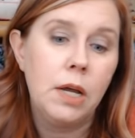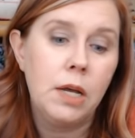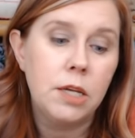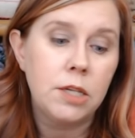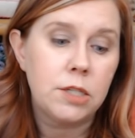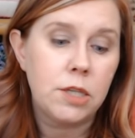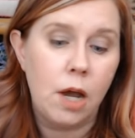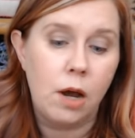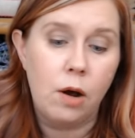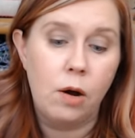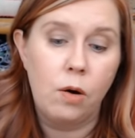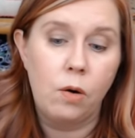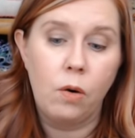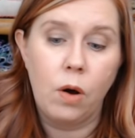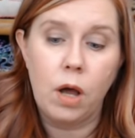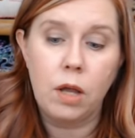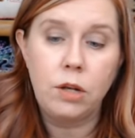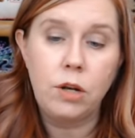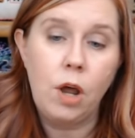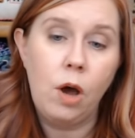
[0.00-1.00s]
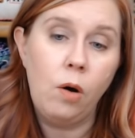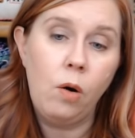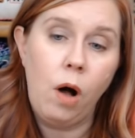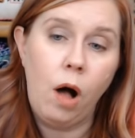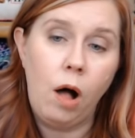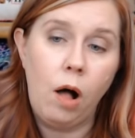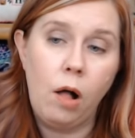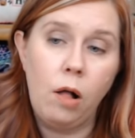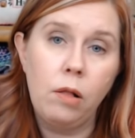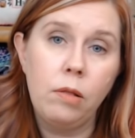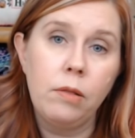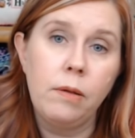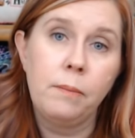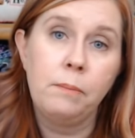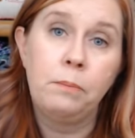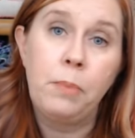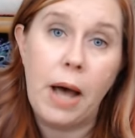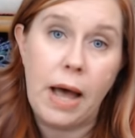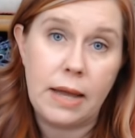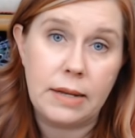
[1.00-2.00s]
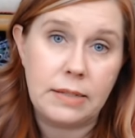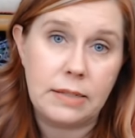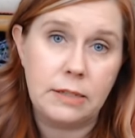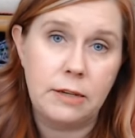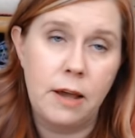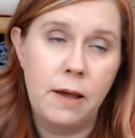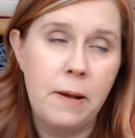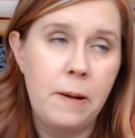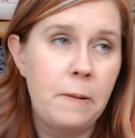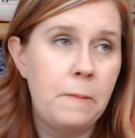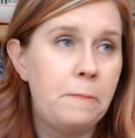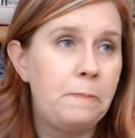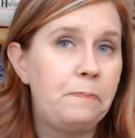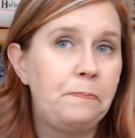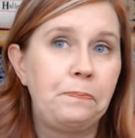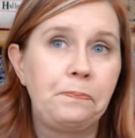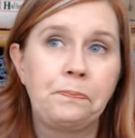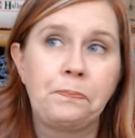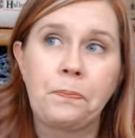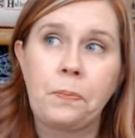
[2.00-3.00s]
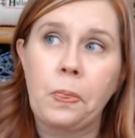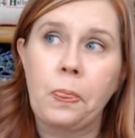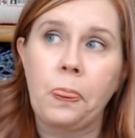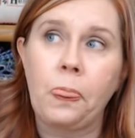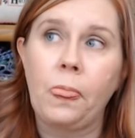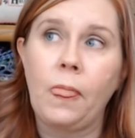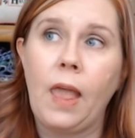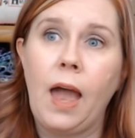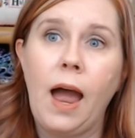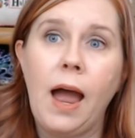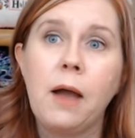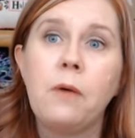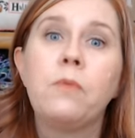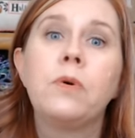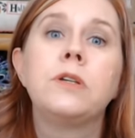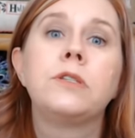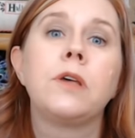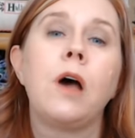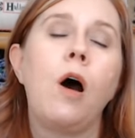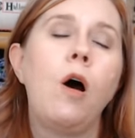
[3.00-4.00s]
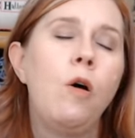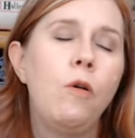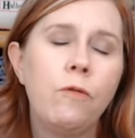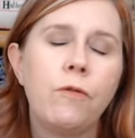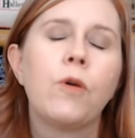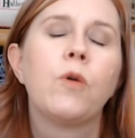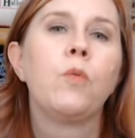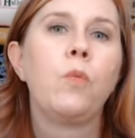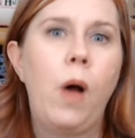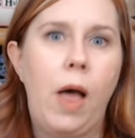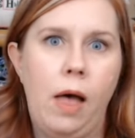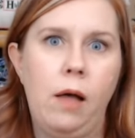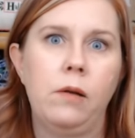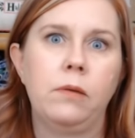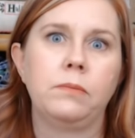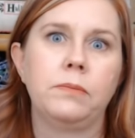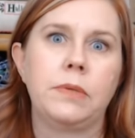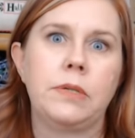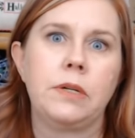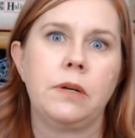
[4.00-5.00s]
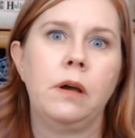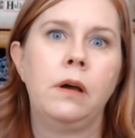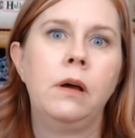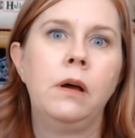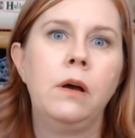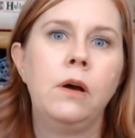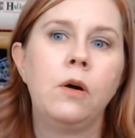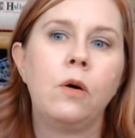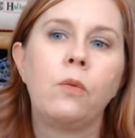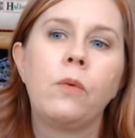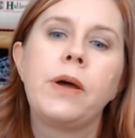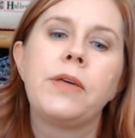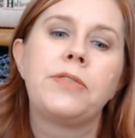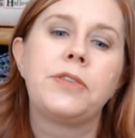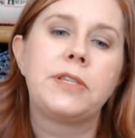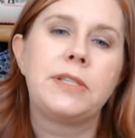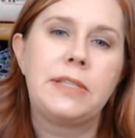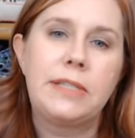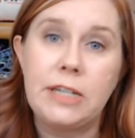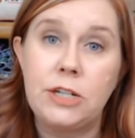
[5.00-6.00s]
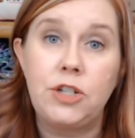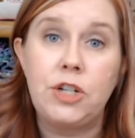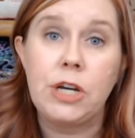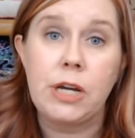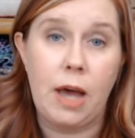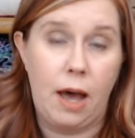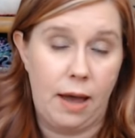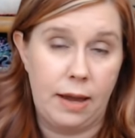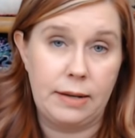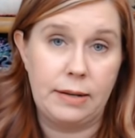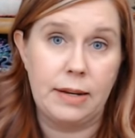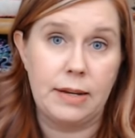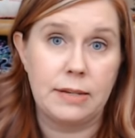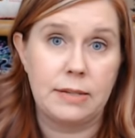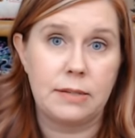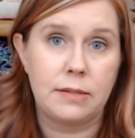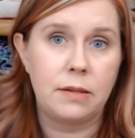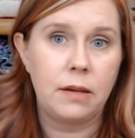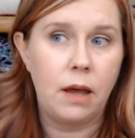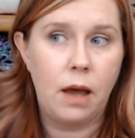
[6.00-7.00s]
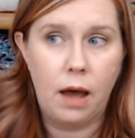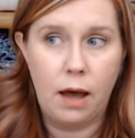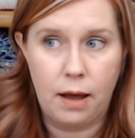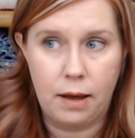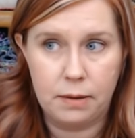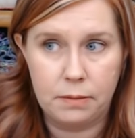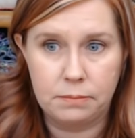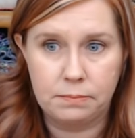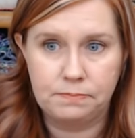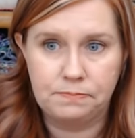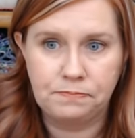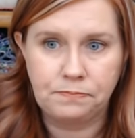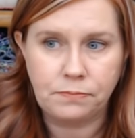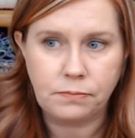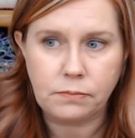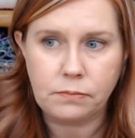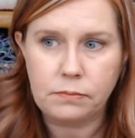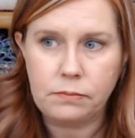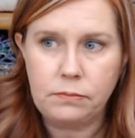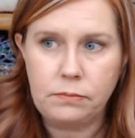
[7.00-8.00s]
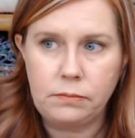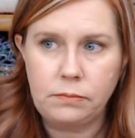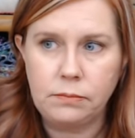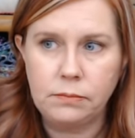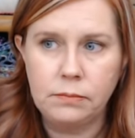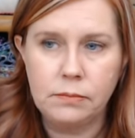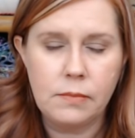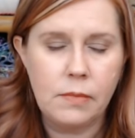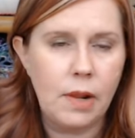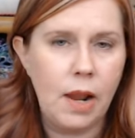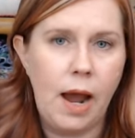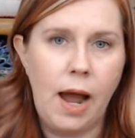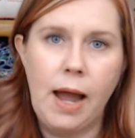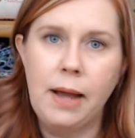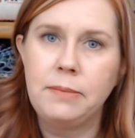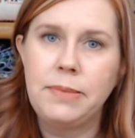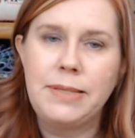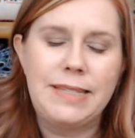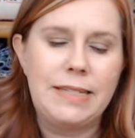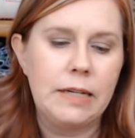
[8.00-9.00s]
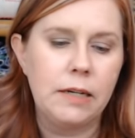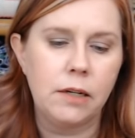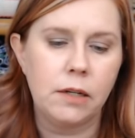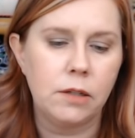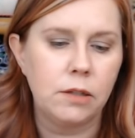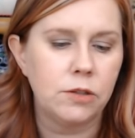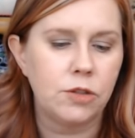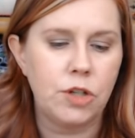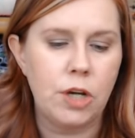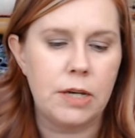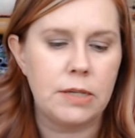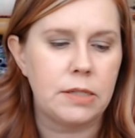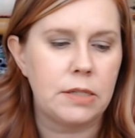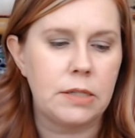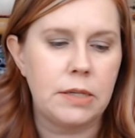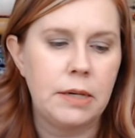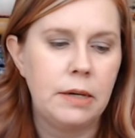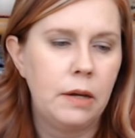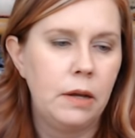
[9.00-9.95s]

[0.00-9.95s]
So no haul, but I was overwhelmed with stitchy kindness. Um, I'm still just...